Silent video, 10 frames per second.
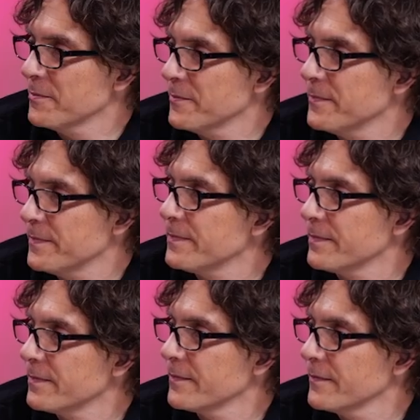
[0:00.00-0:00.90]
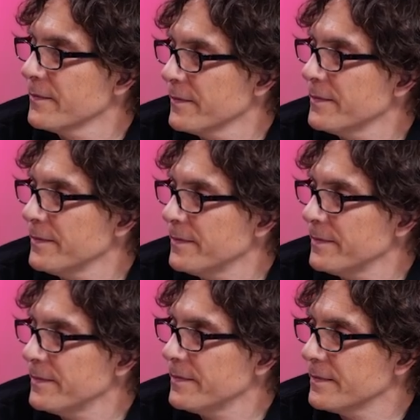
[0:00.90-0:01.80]

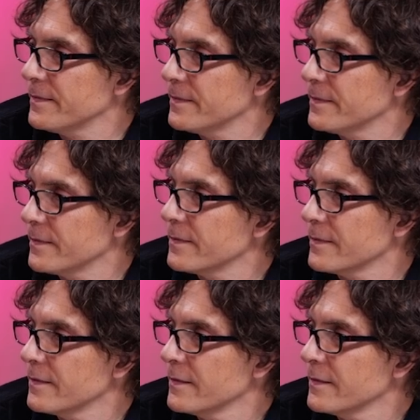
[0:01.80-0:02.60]
This person isn't speaking.